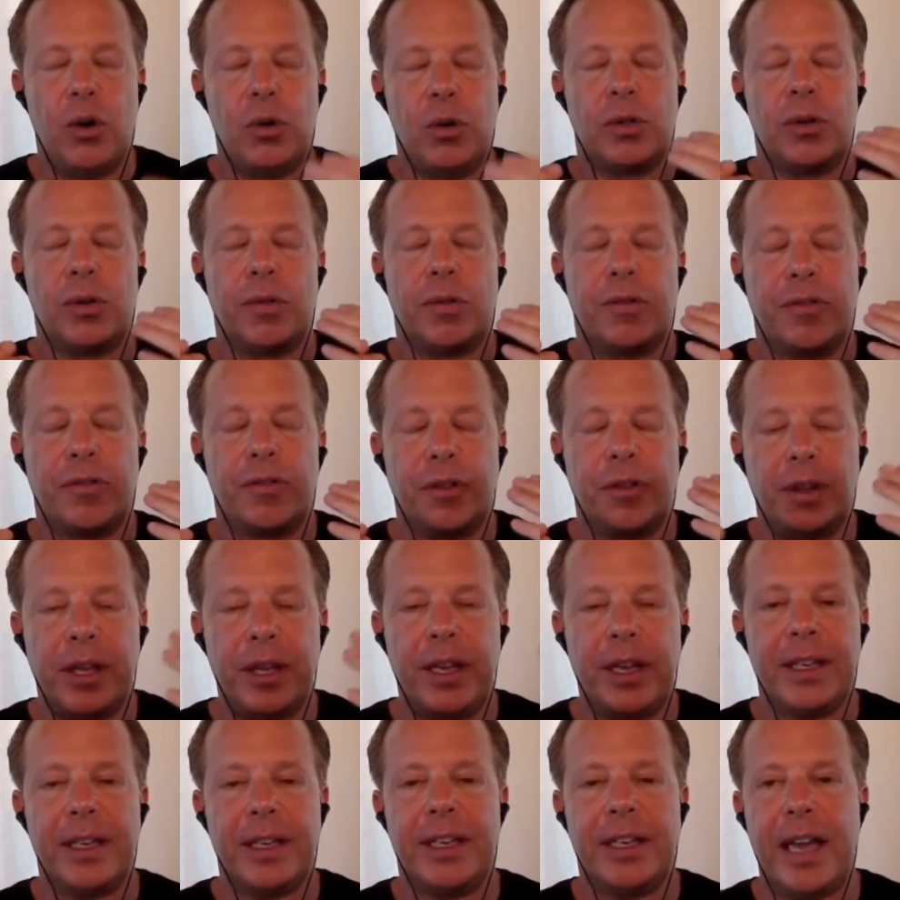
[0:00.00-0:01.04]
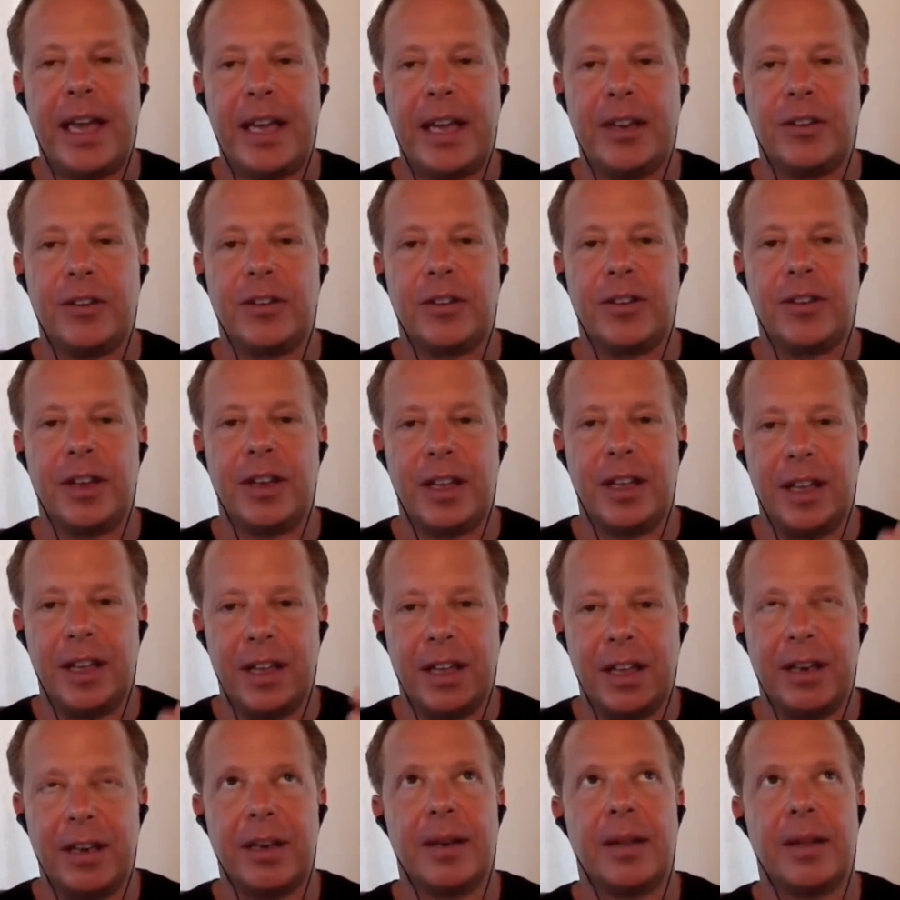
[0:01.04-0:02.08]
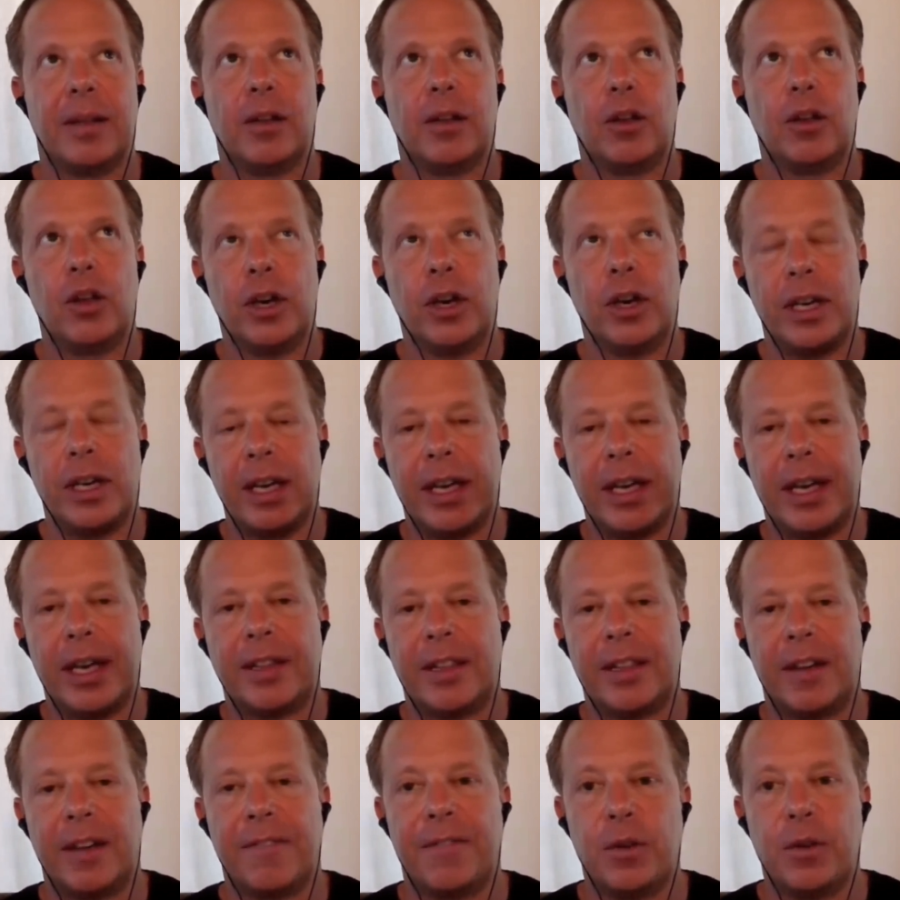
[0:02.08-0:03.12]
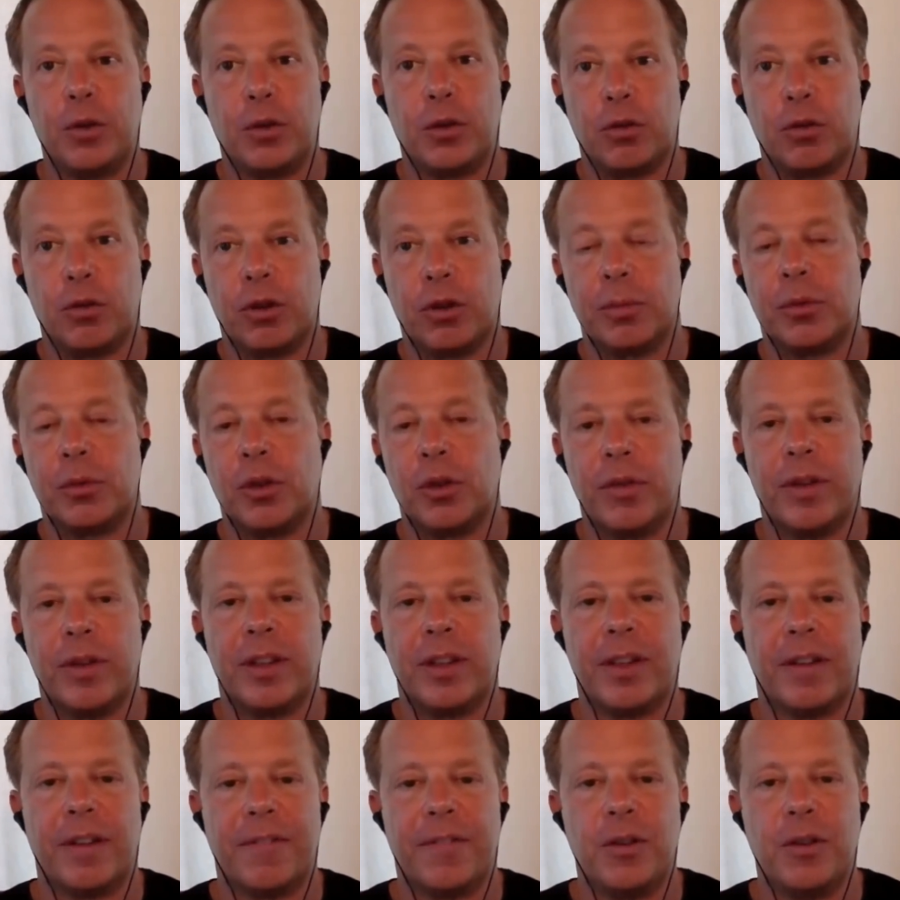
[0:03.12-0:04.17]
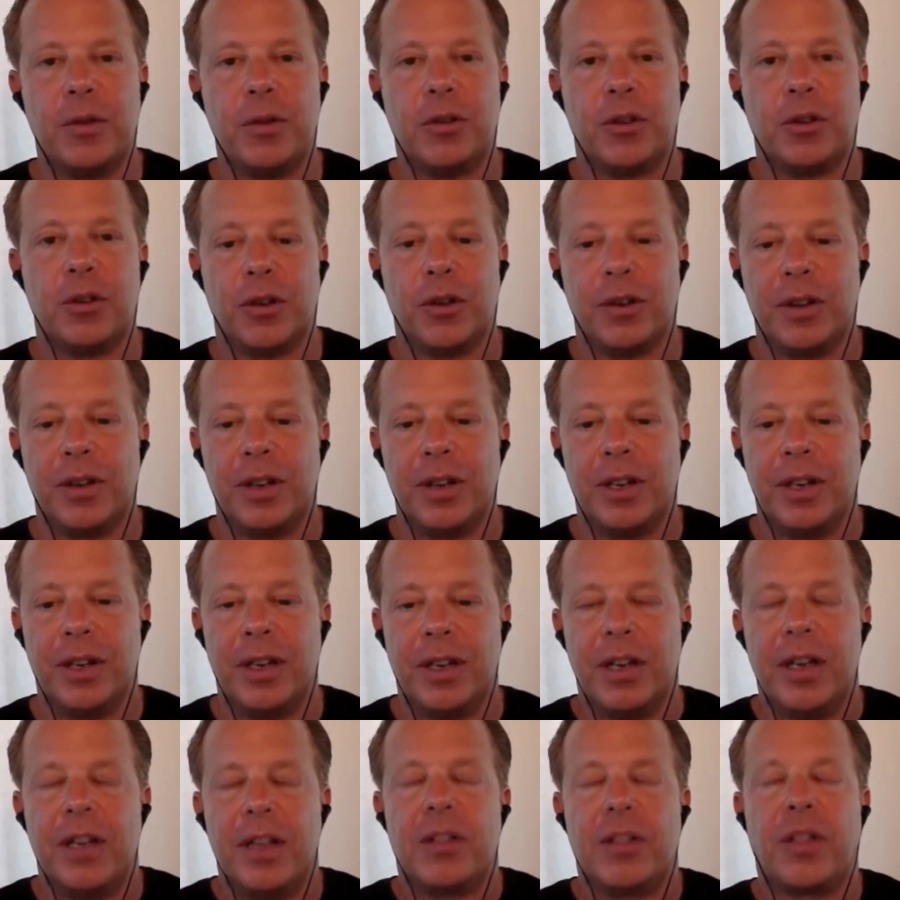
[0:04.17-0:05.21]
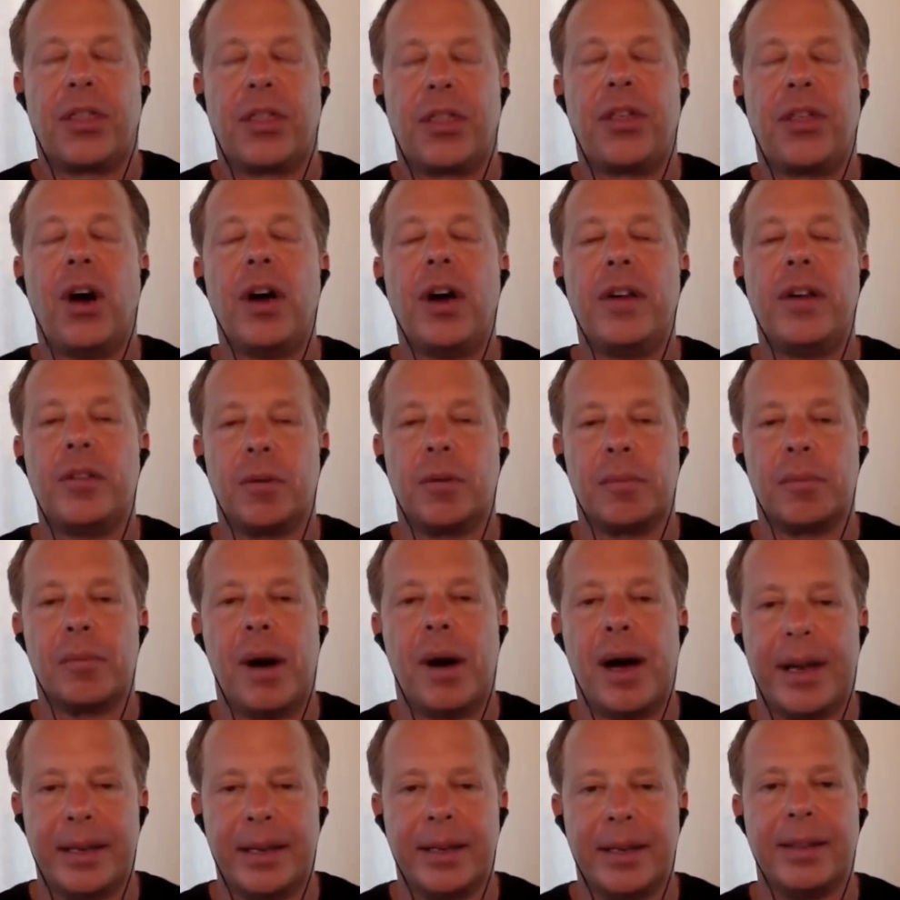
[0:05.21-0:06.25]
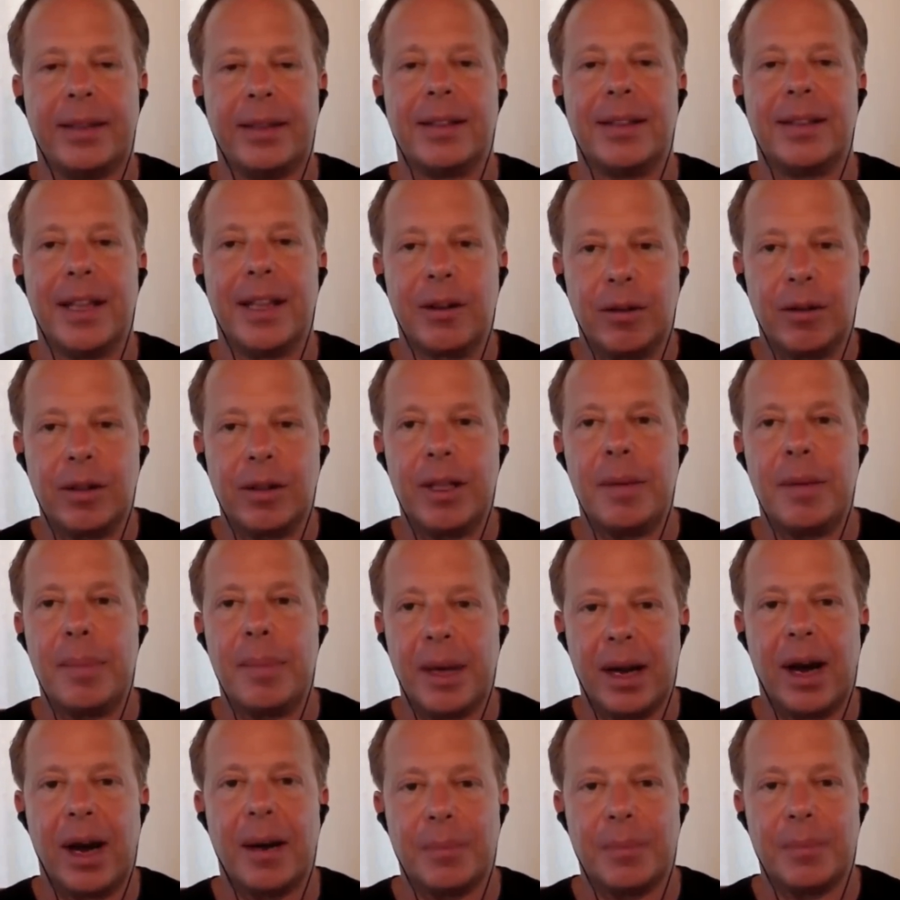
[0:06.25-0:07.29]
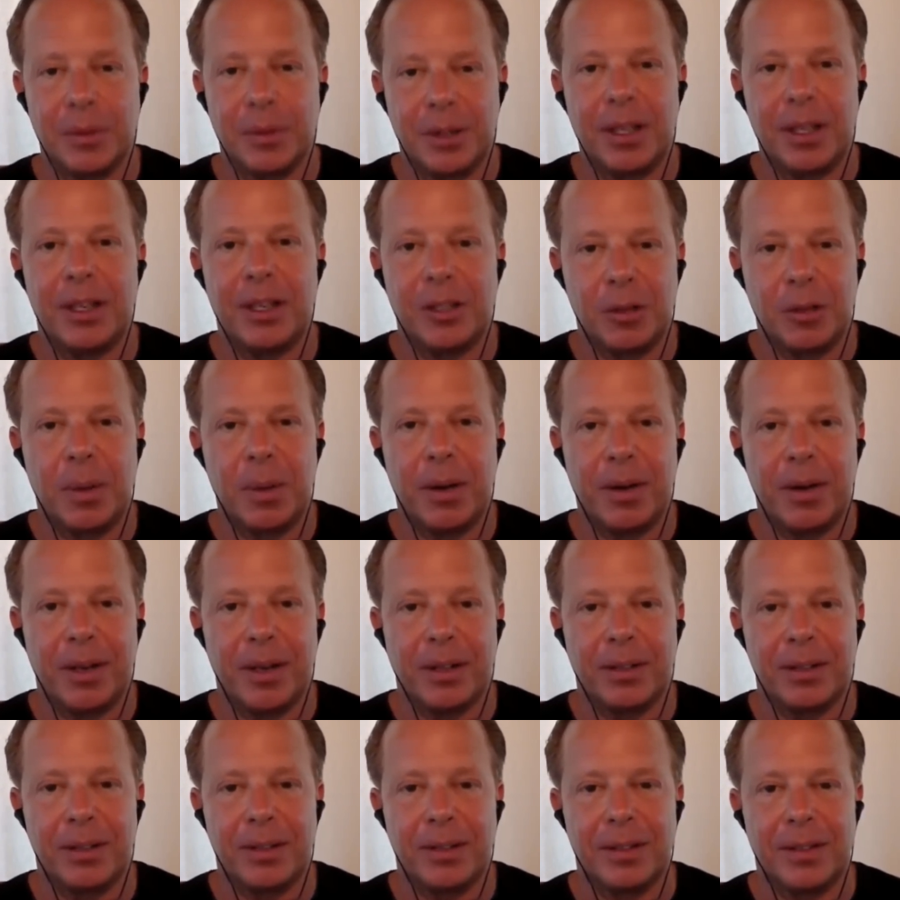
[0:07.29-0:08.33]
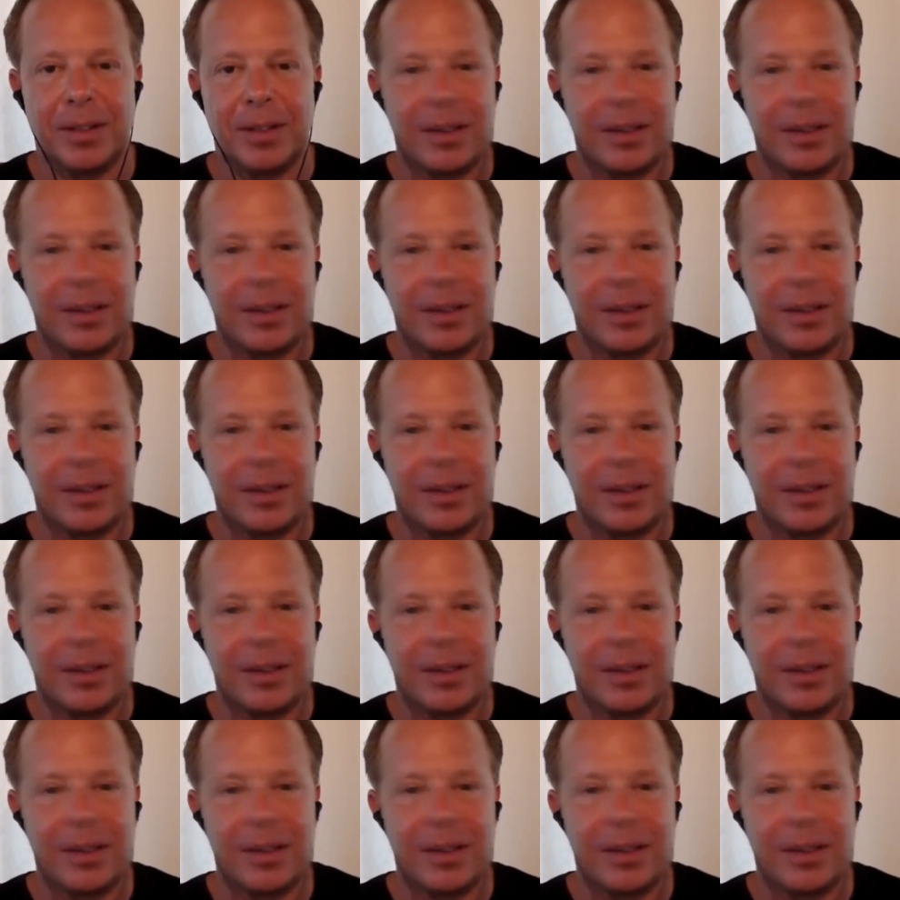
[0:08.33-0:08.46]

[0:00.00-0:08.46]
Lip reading: who's fully engaged in looking at that future, observing that future, the thought in their mind literally becomes the experience.